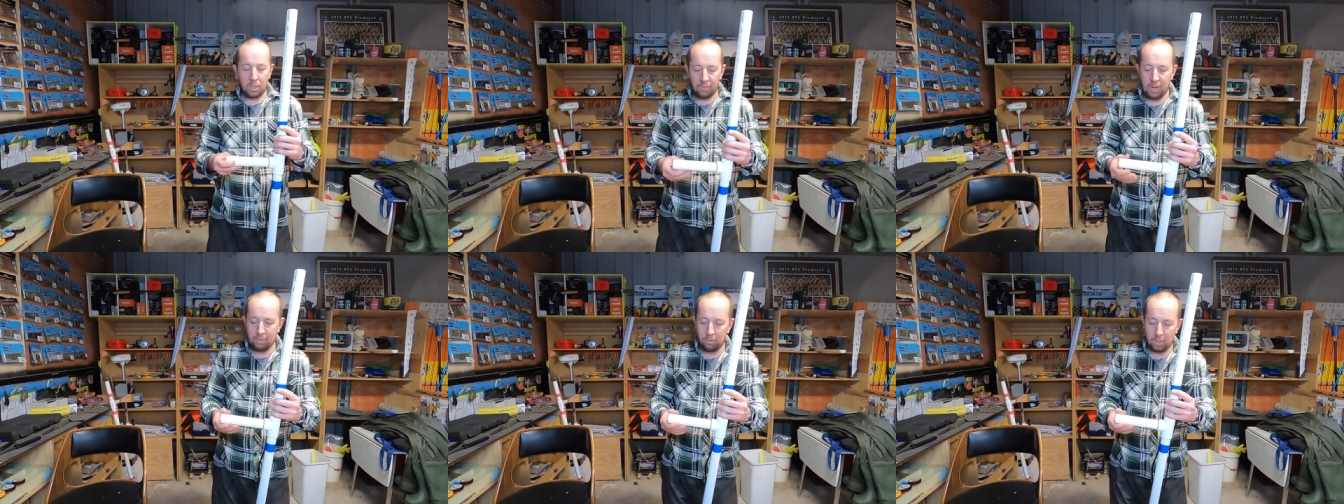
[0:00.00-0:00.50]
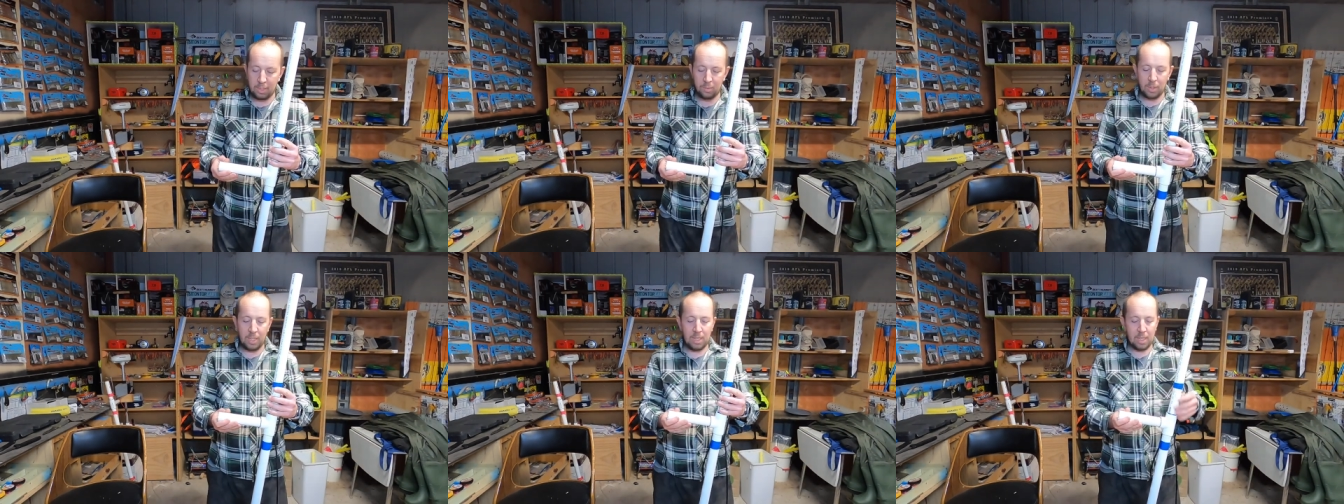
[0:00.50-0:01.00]
So if you have a look at
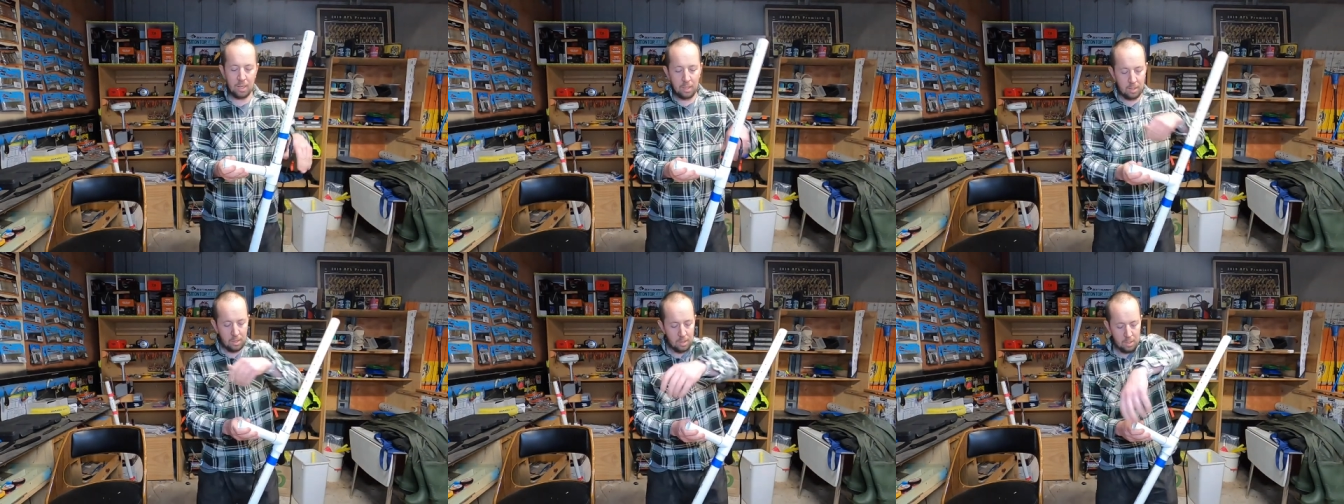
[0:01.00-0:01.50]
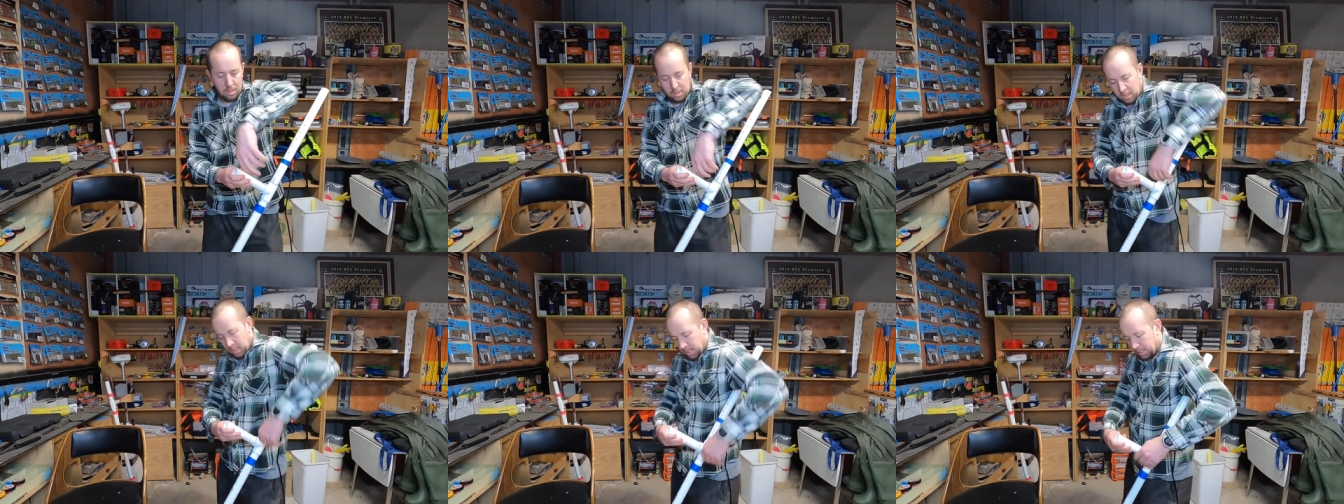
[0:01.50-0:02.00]
this one here,
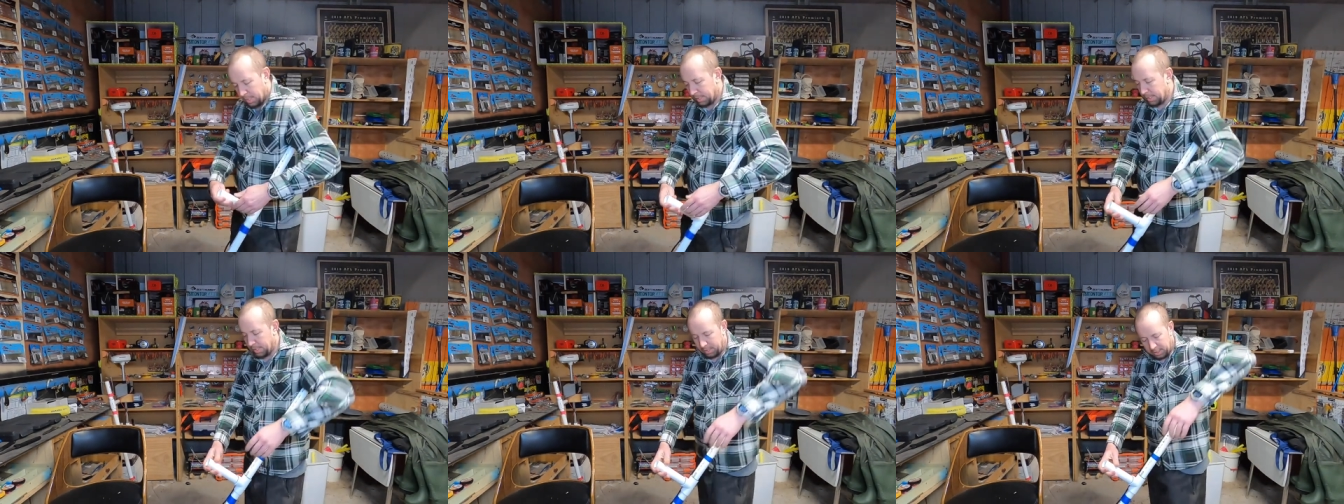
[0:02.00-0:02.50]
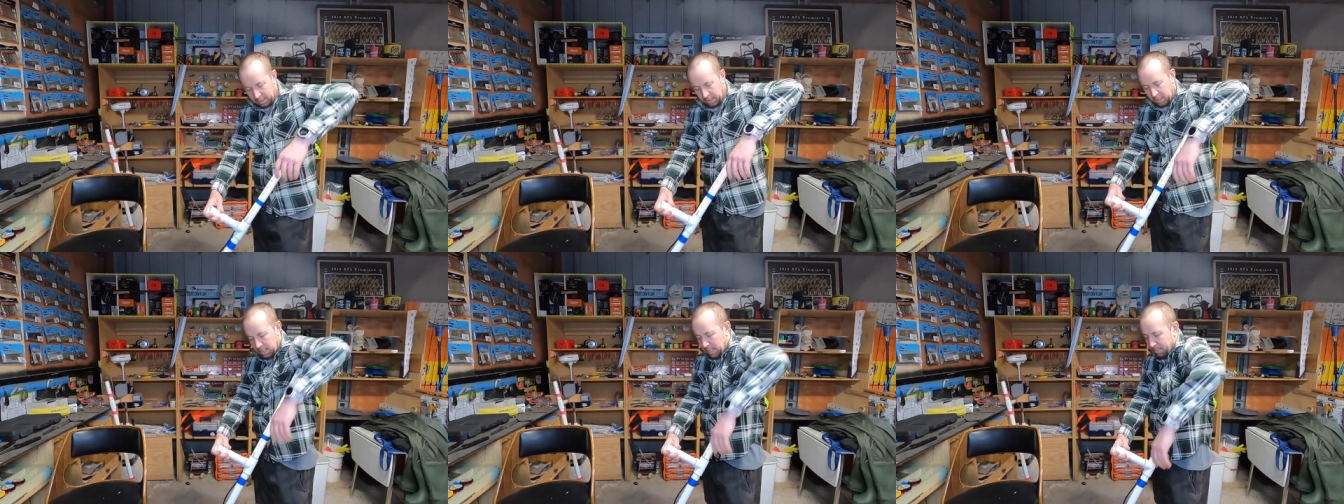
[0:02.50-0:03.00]
that sits
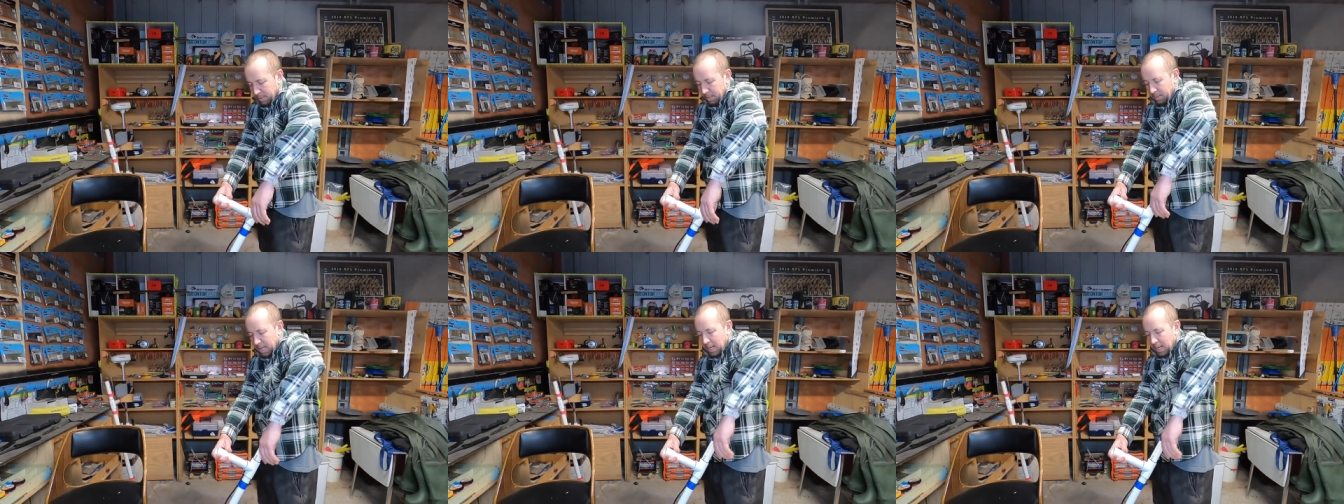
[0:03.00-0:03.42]
up under my